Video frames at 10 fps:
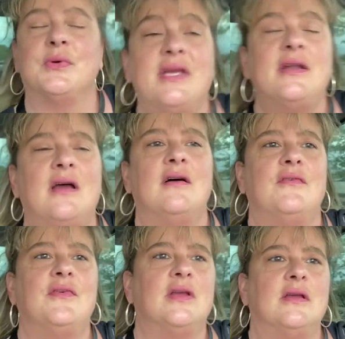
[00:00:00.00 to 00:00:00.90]
rid
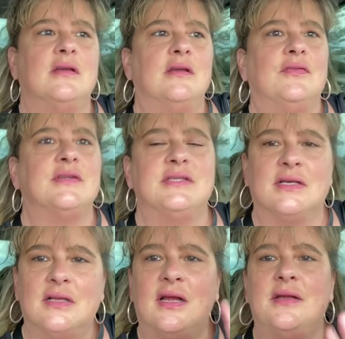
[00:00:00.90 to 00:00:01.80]
of the
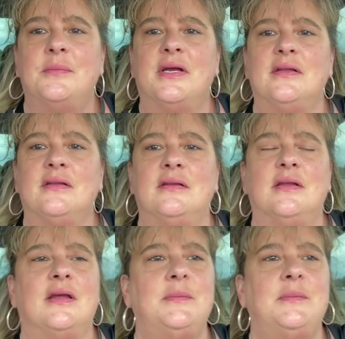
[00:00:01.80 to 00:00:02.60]
decline button?